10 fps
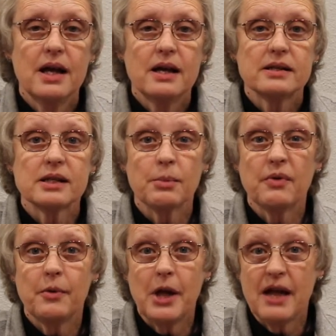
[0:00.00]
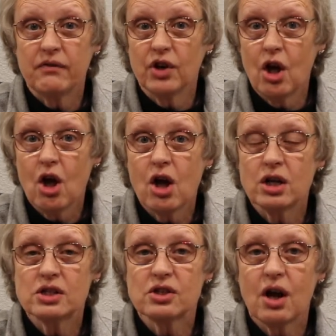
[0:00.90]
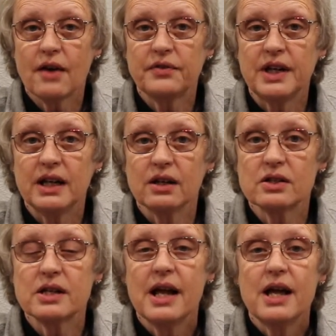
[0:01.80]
some of them have long, soft needles.